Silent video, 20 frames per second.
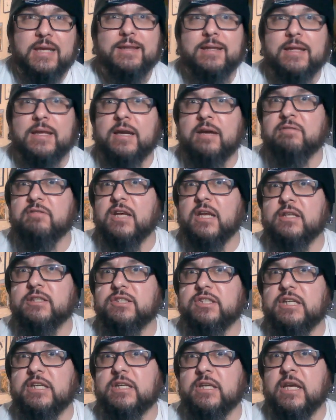And then I've got a
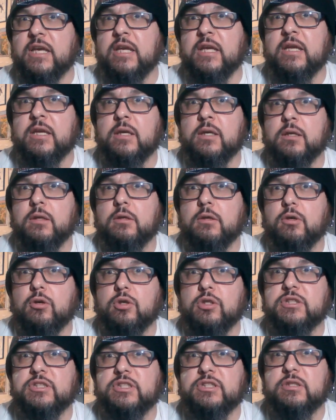TNA
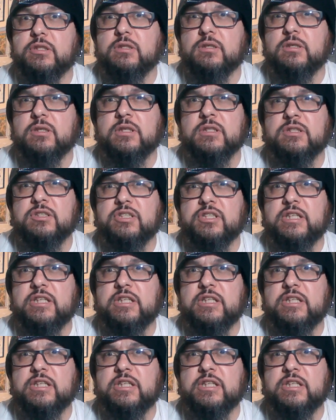or a